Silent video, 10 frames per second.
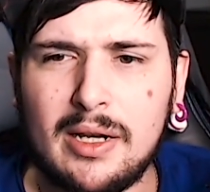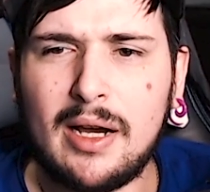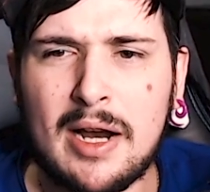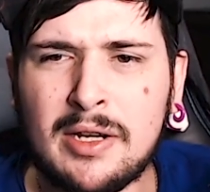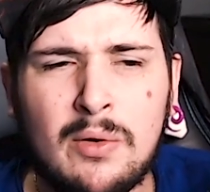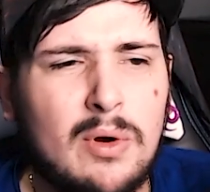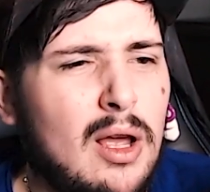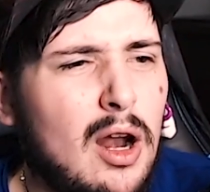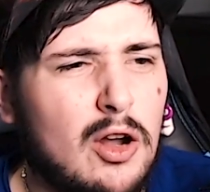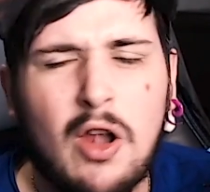I don't
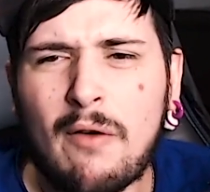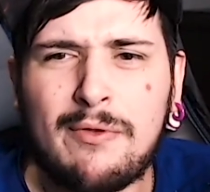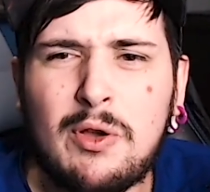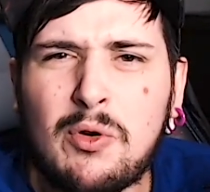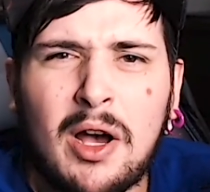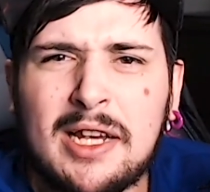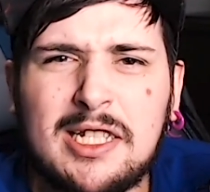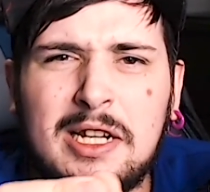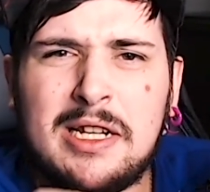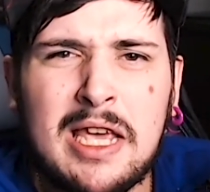love you
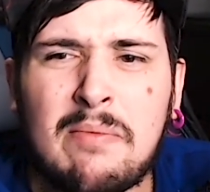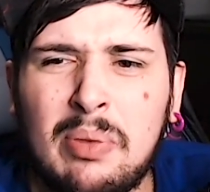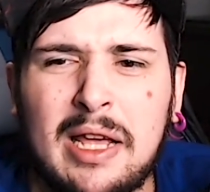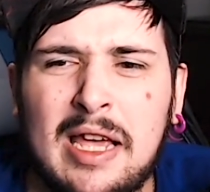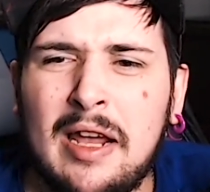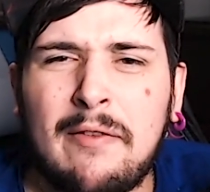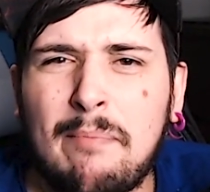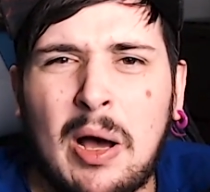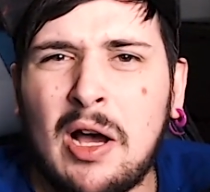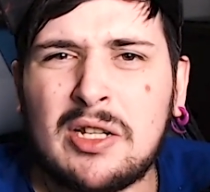guys deeply in a
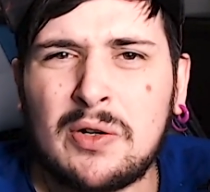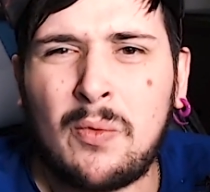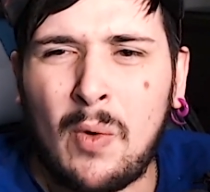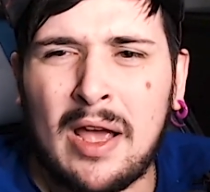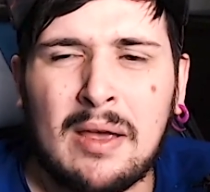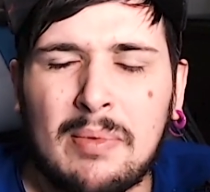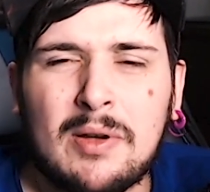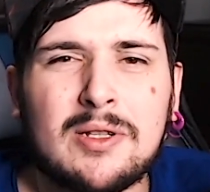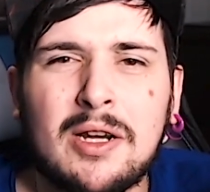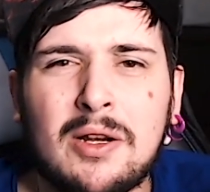personal way
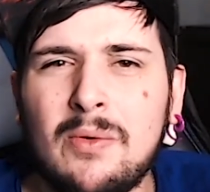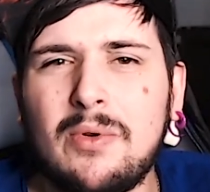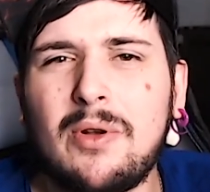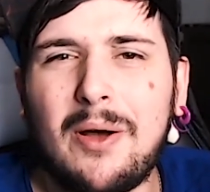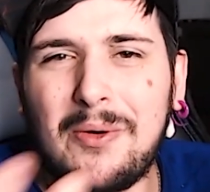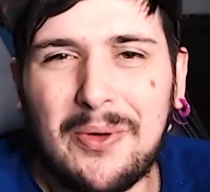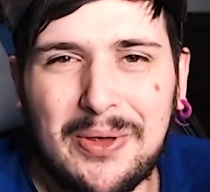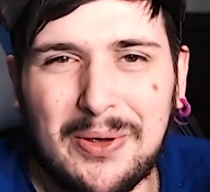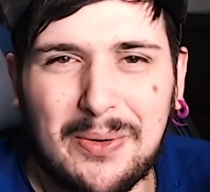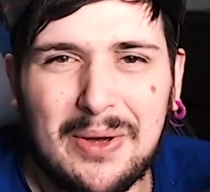because I don't know
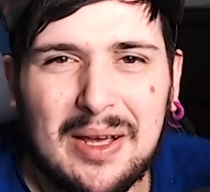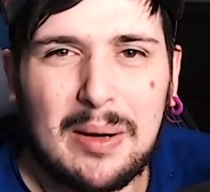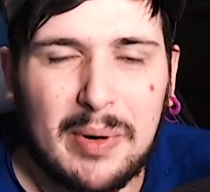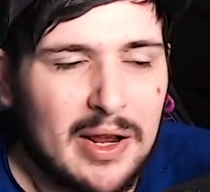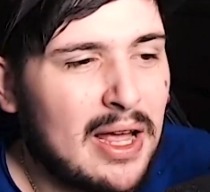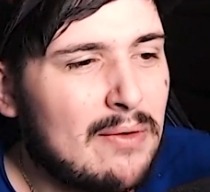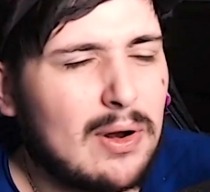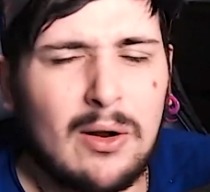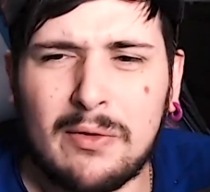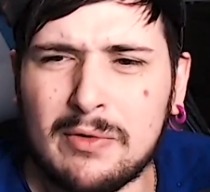you, but I have a
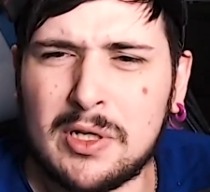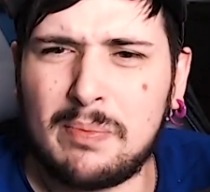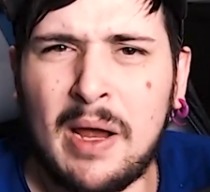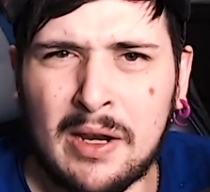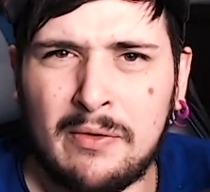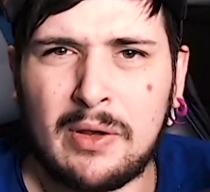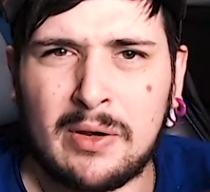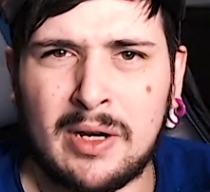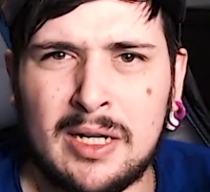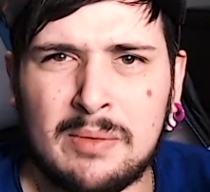lot of respect for you
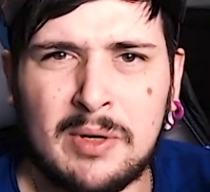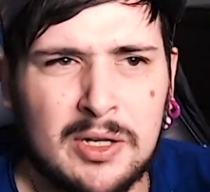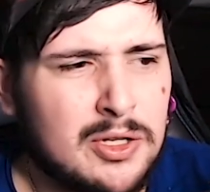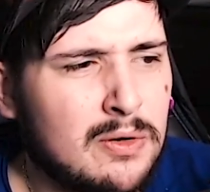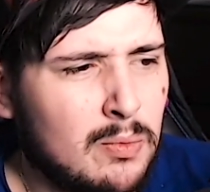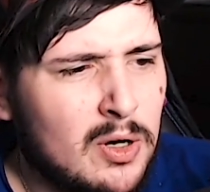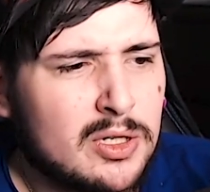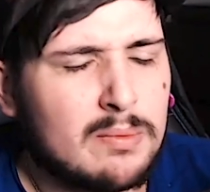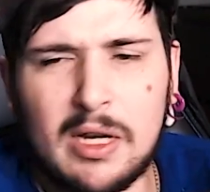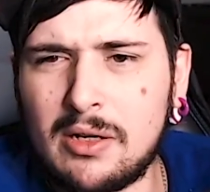guys because you watch
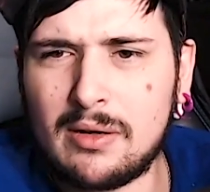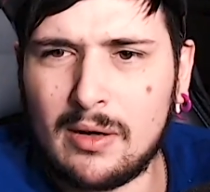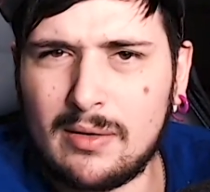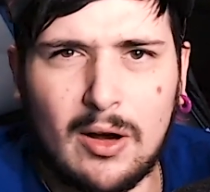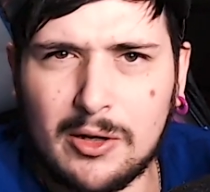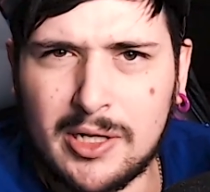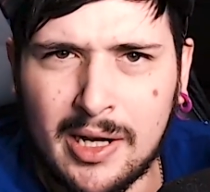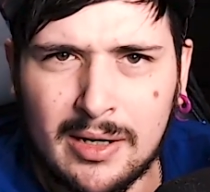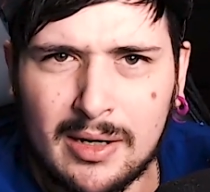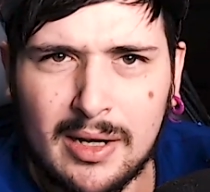my
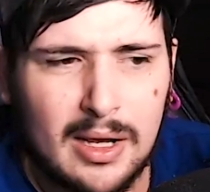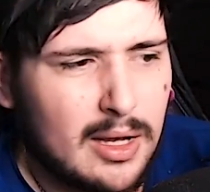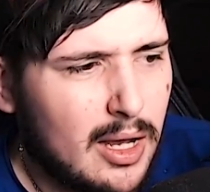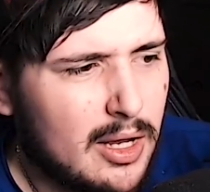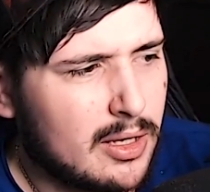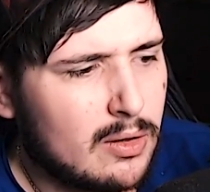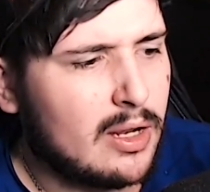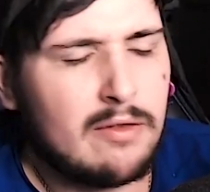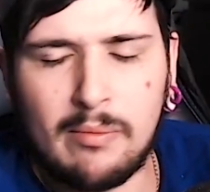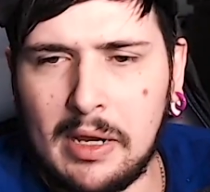content, you
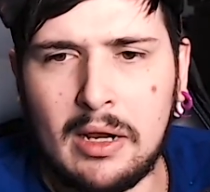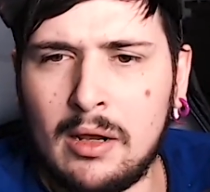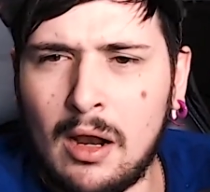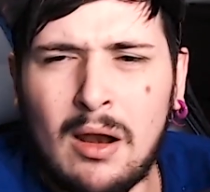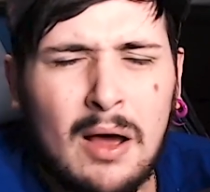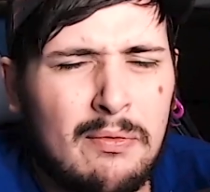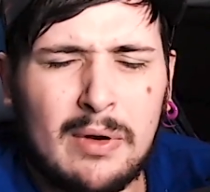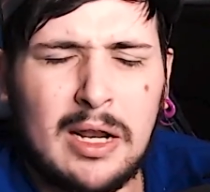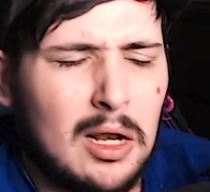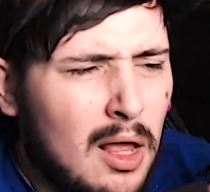leave me
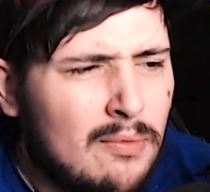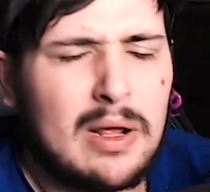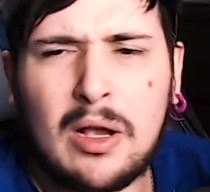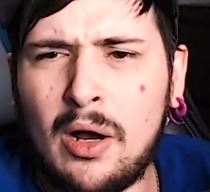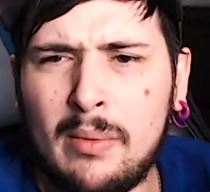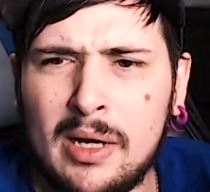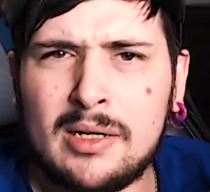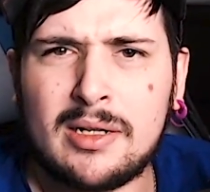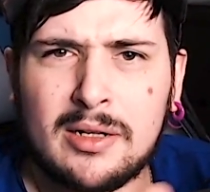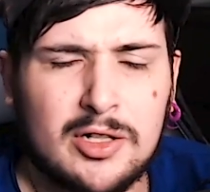lovely, lovely
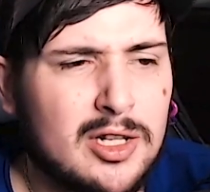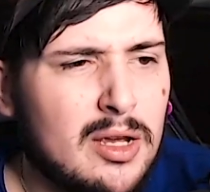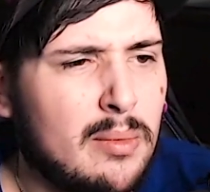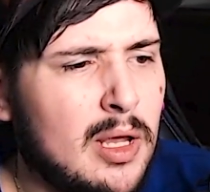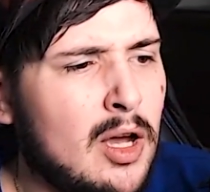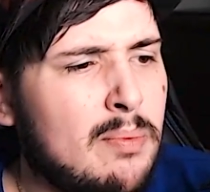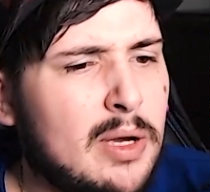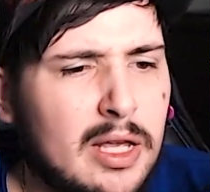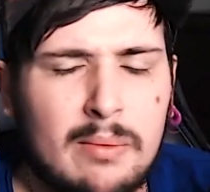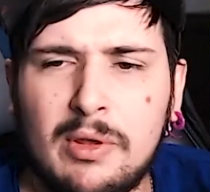comments that cheer me up and
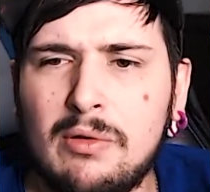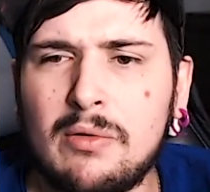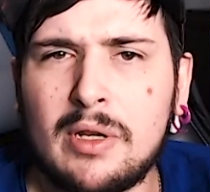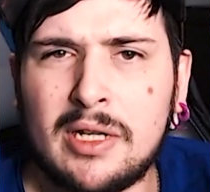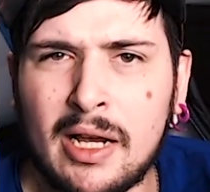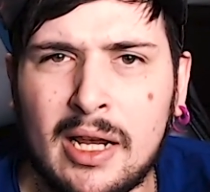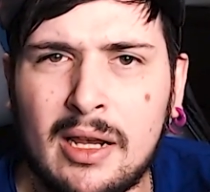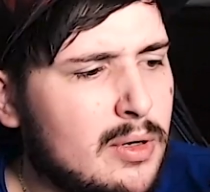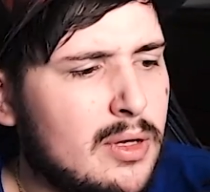get me through the day.